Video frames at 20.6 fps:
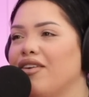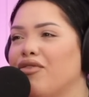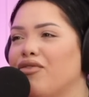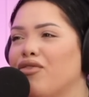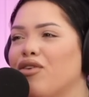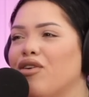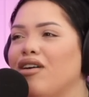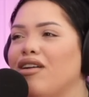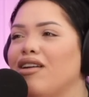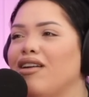
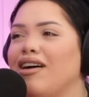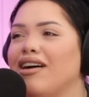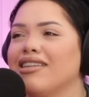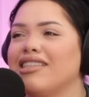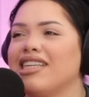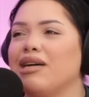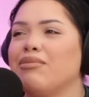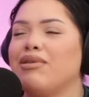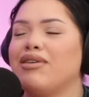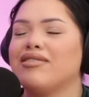for a
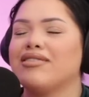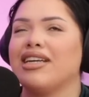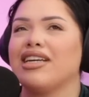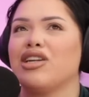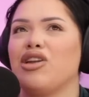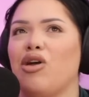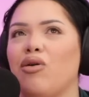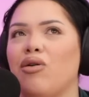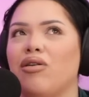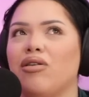long time I was
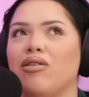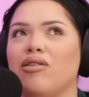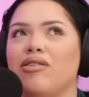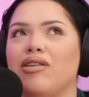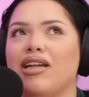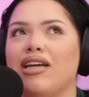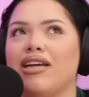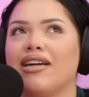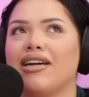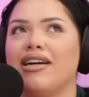like, no,
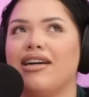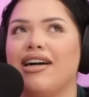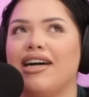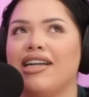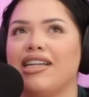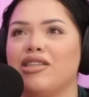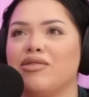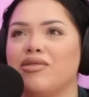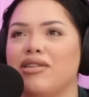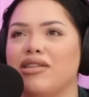like
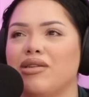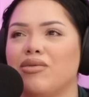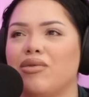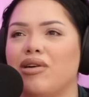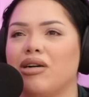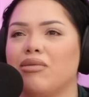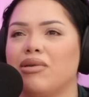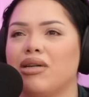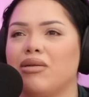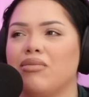I didn't do anything
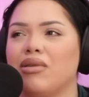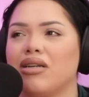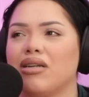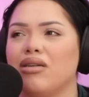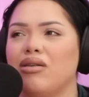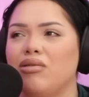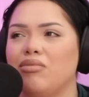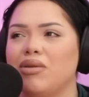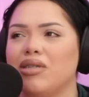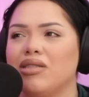wrong. But I'm like,
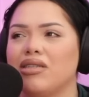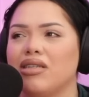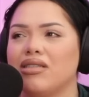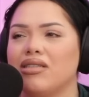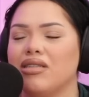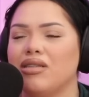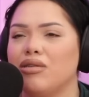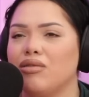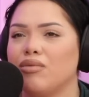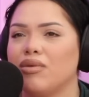no, bitch,
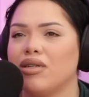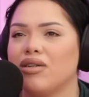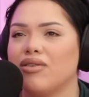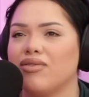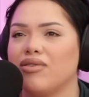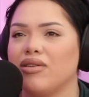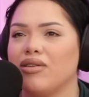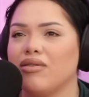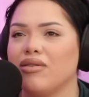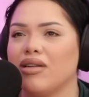that's a little
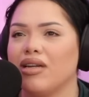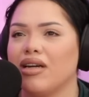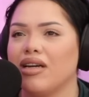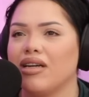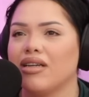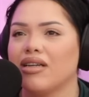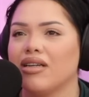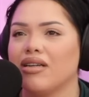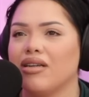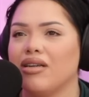weird for you to
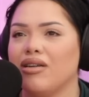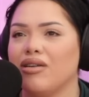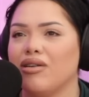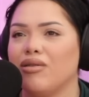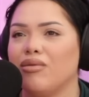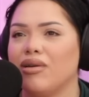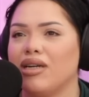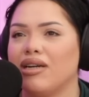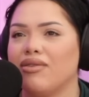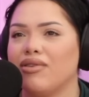like, you
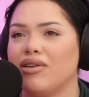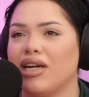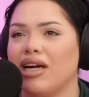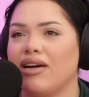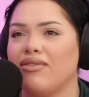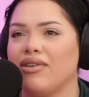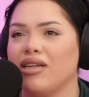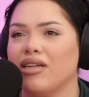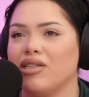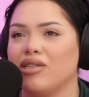know, whenever you're
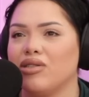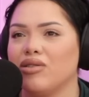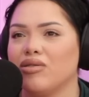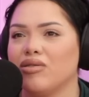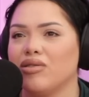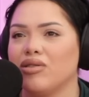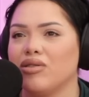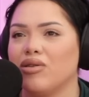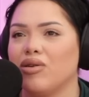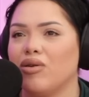having
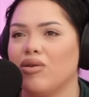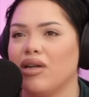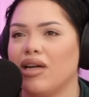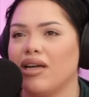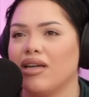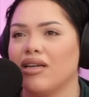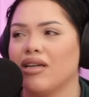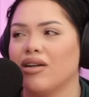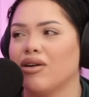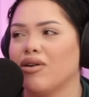issues to go
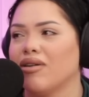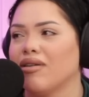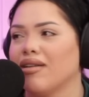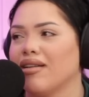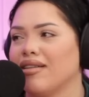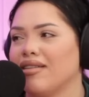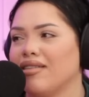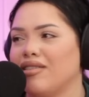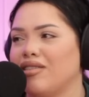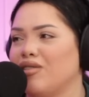like
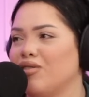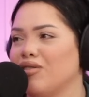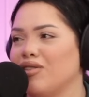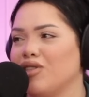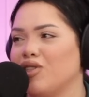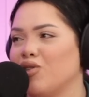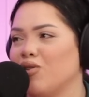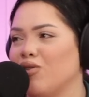to this